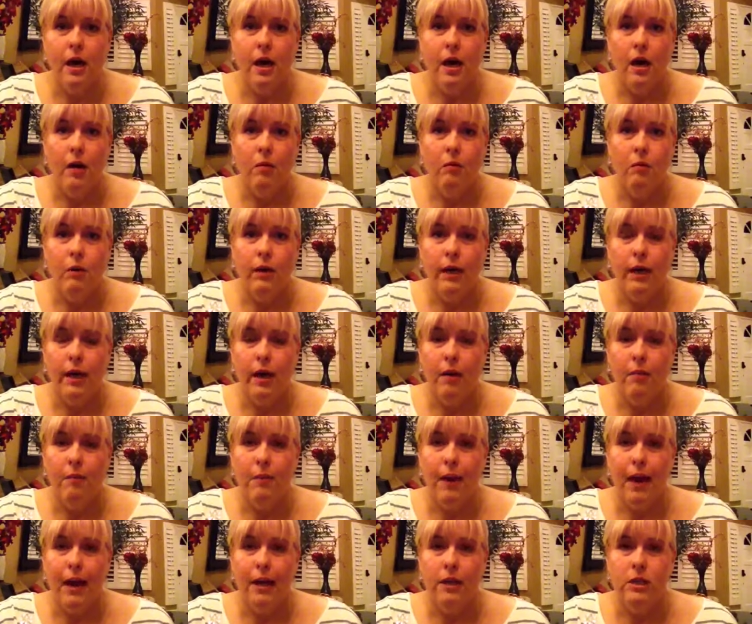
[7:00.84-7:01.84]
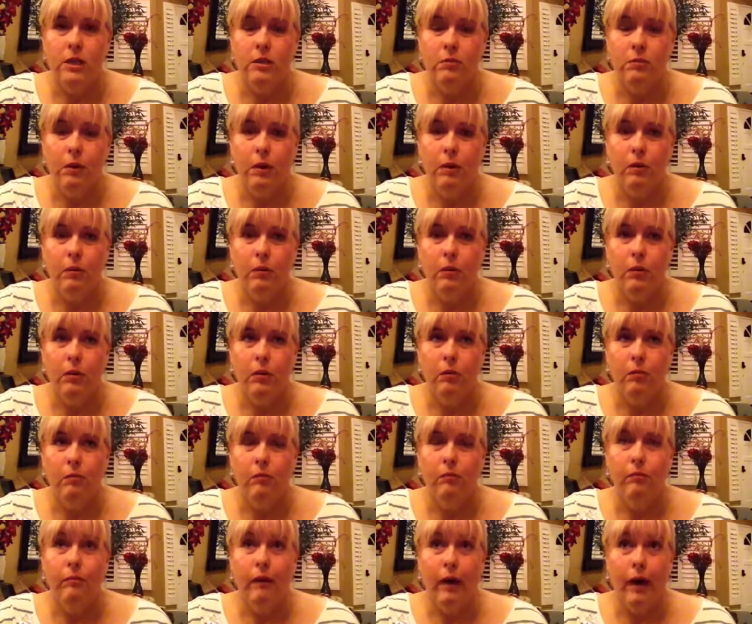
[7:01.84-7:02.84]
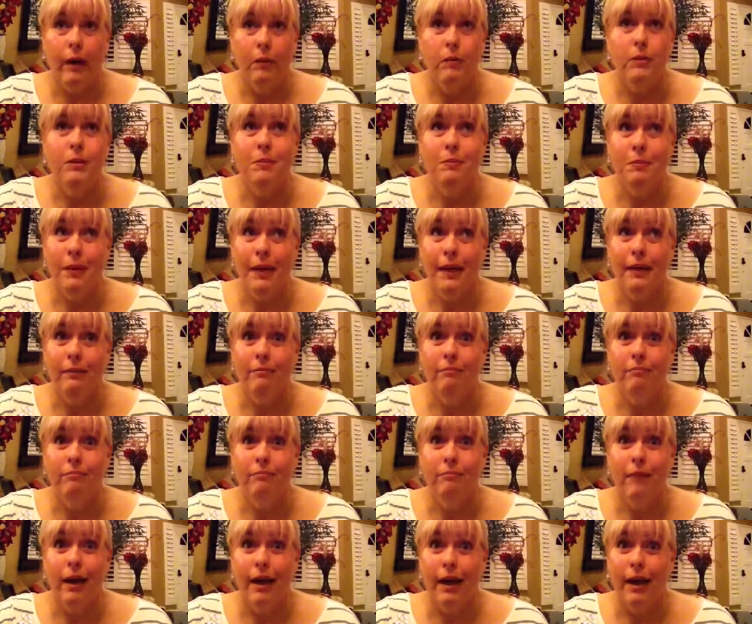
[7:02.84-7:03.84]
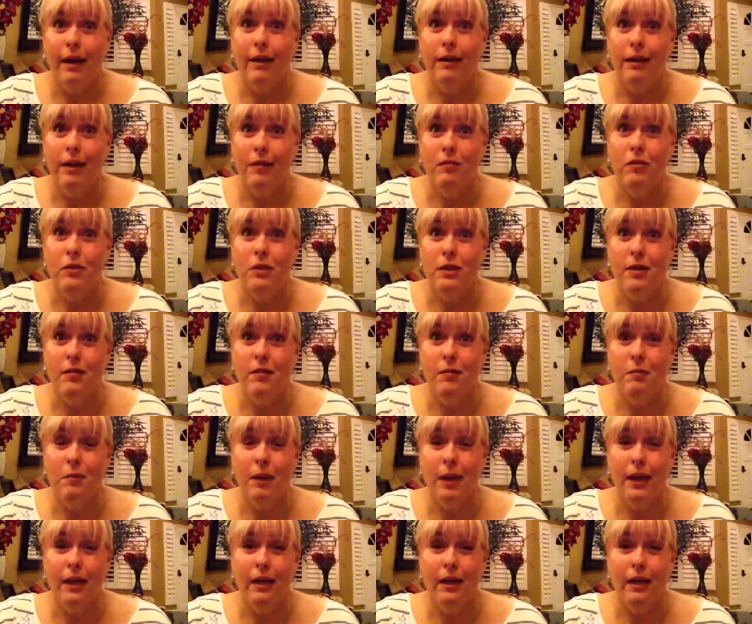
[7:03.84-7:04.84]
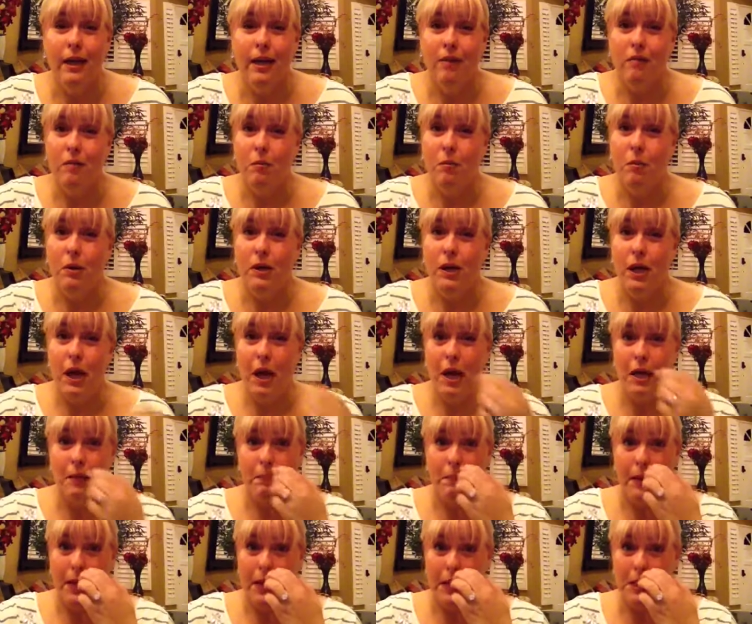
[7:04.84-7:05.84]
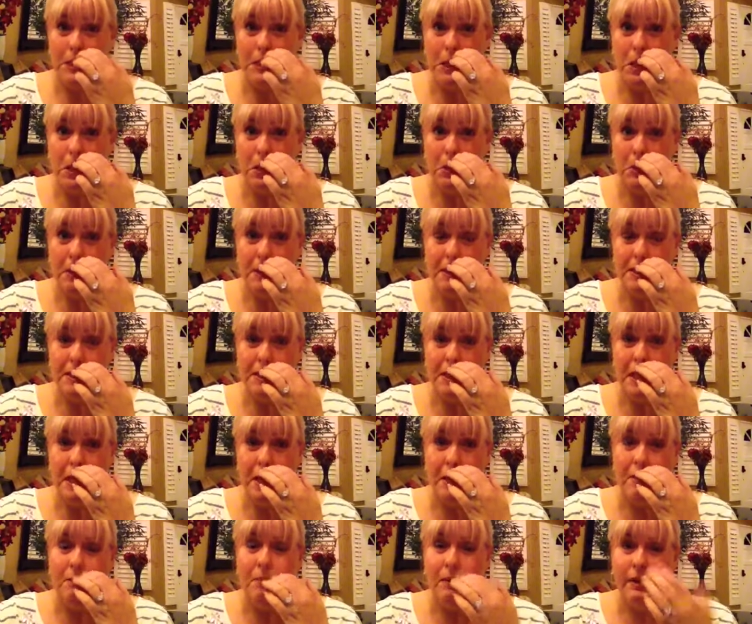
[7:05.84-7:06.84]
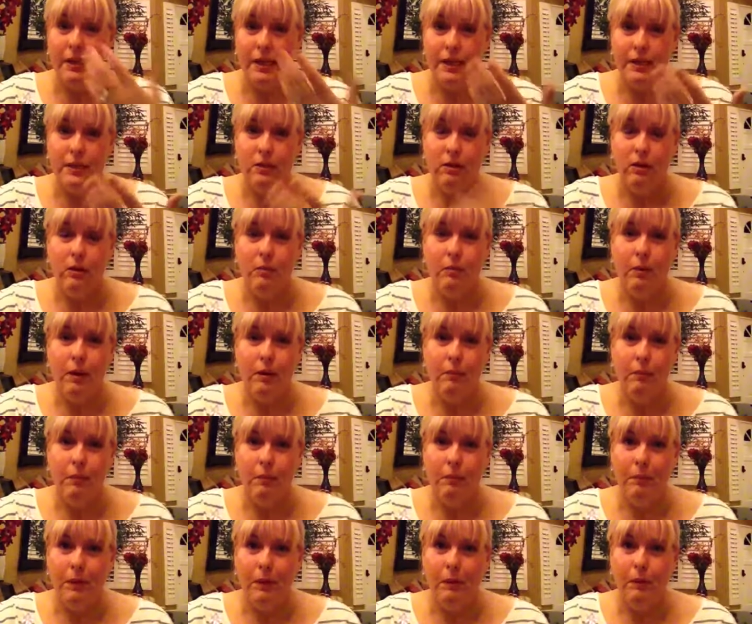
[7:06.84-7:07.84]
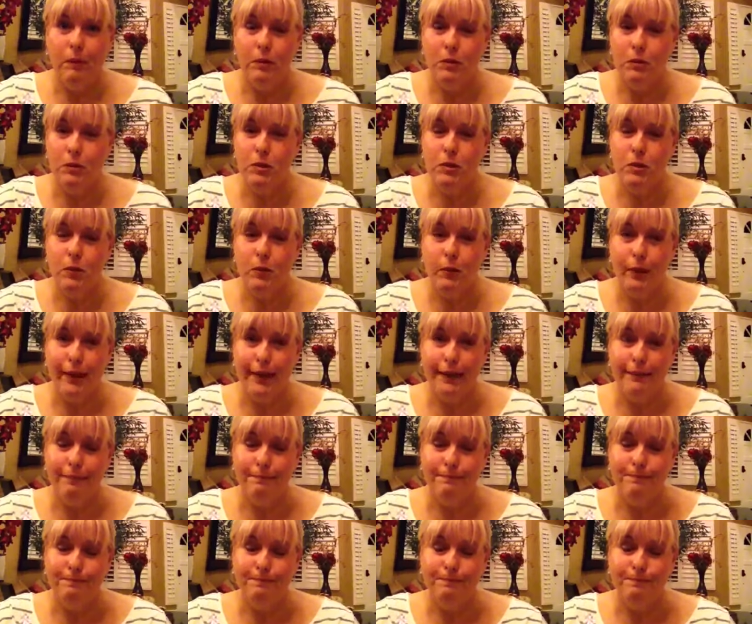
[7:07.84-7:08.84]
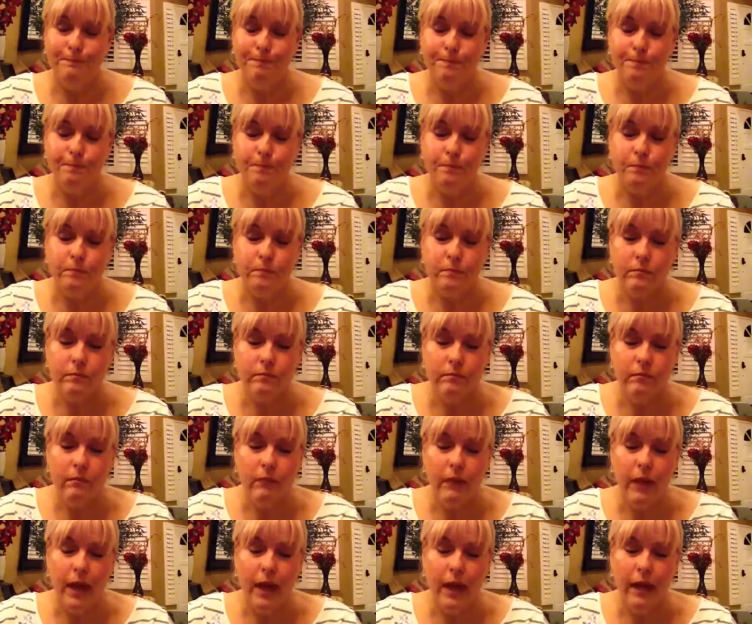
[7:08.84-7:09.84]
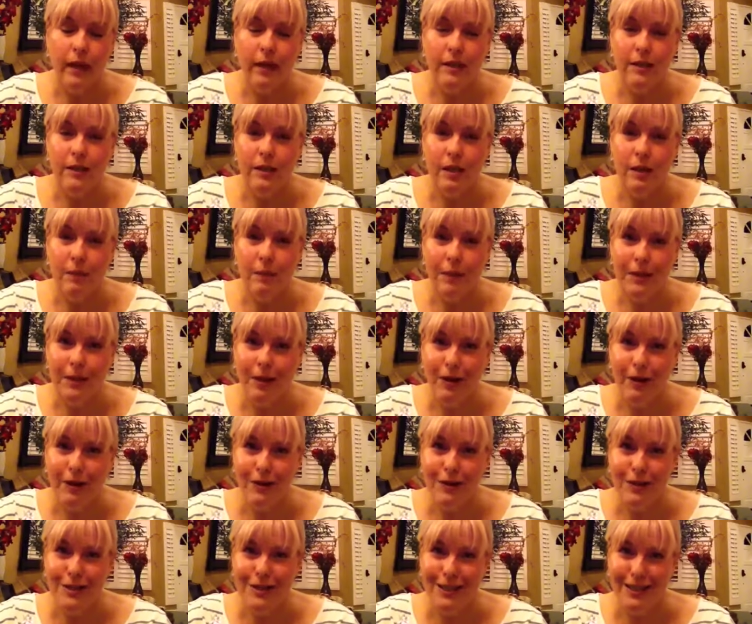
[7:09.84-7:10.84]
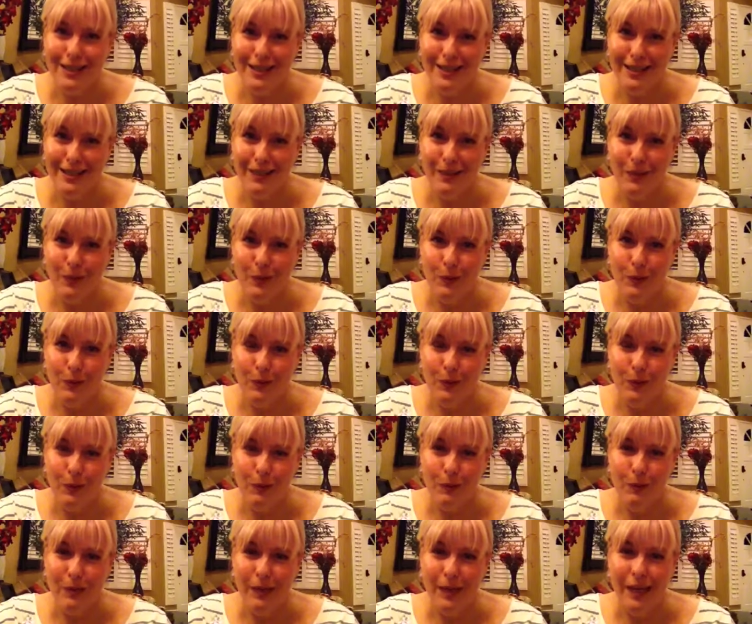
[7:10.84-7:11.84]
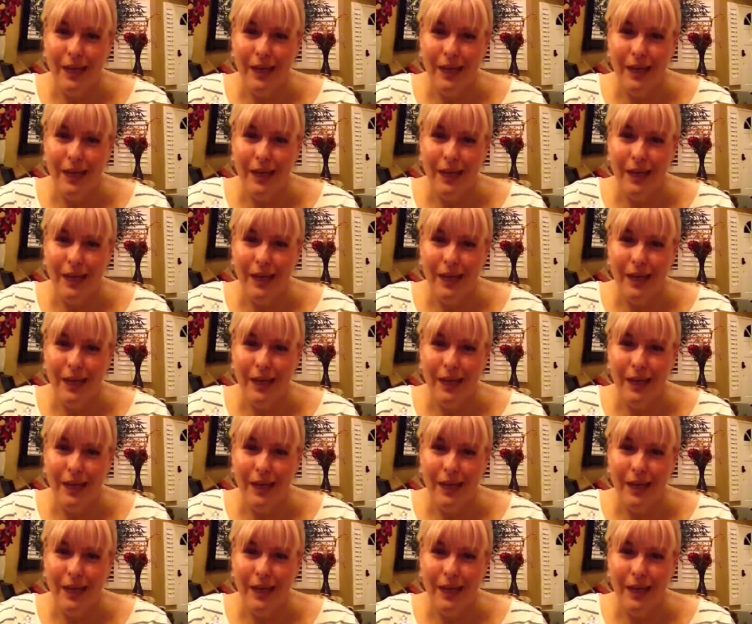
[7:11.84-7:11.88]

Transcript: um, when I got back to my room, I was in pain. I had level 7 pain and I have a pretty high pain tolerance, but they started pumping me, which was great. And I saw my daughter sitting there in the room.